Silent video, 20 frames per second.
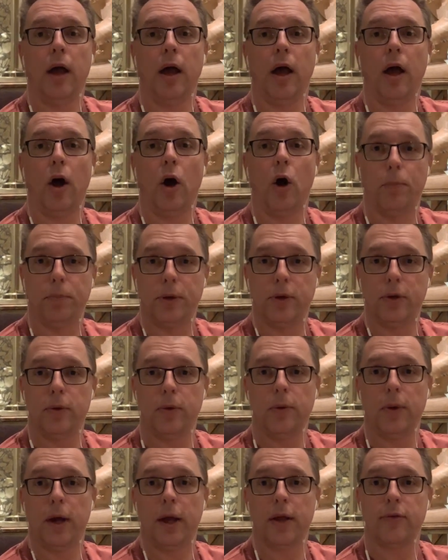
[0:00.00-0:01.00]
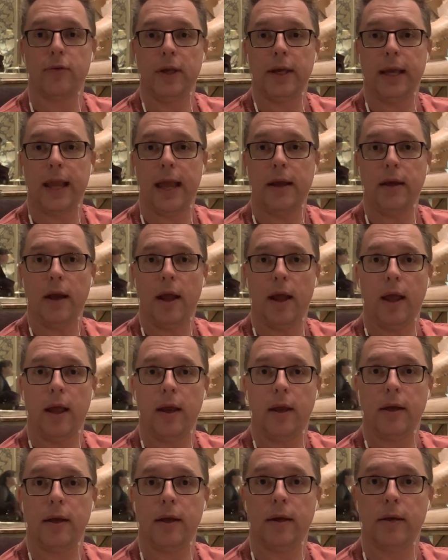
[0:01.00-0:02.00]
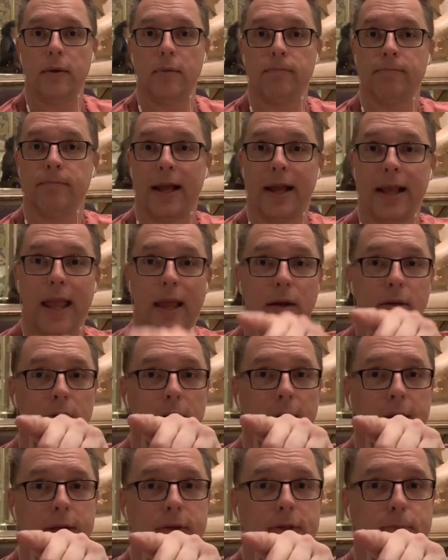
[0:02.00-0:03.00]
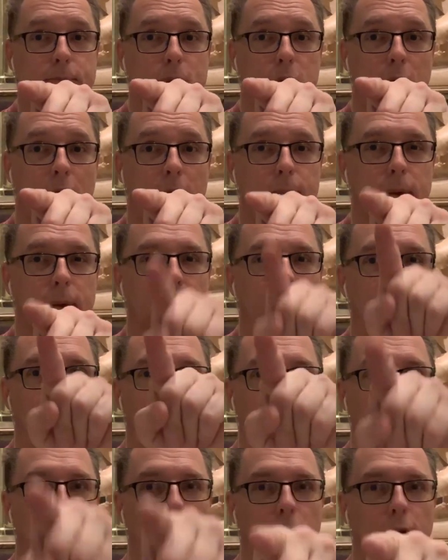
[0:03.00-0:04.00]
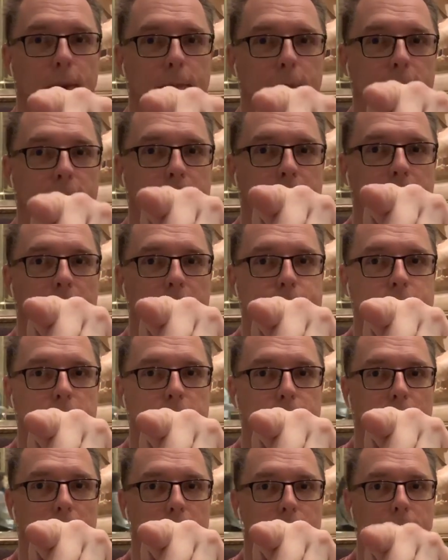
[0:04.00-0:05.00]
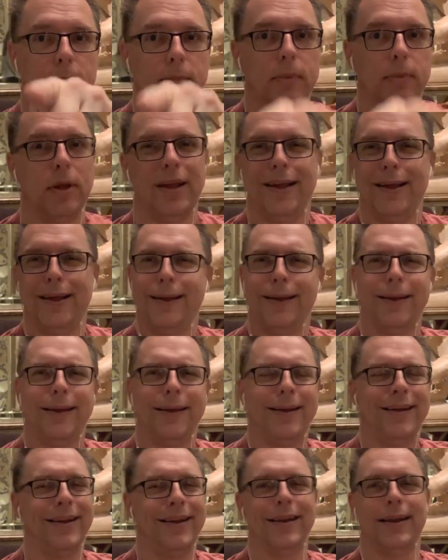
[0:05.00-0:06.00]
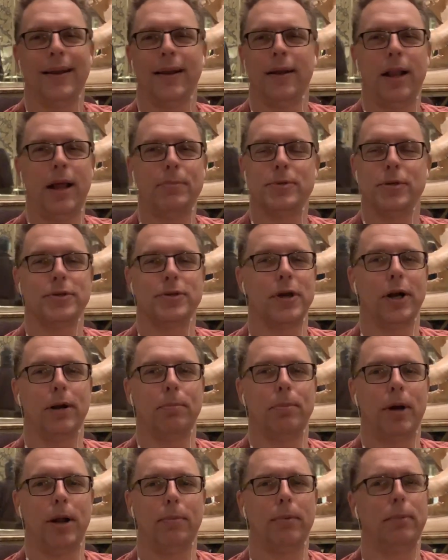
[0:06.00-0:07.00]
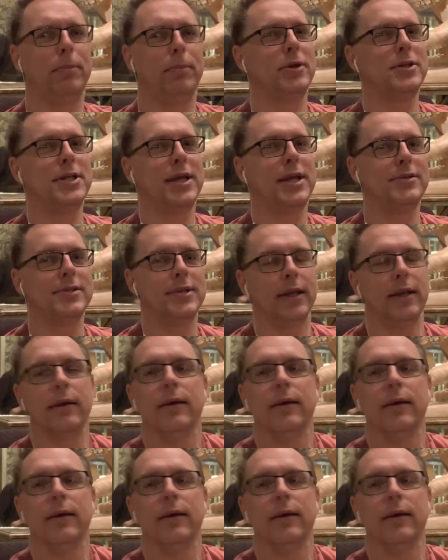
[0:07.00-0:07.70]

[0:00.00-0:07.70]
Hope to see you again. And again, like and subscribe and worry about that lobster problem. Lobsters aren't a problem, they're tasty.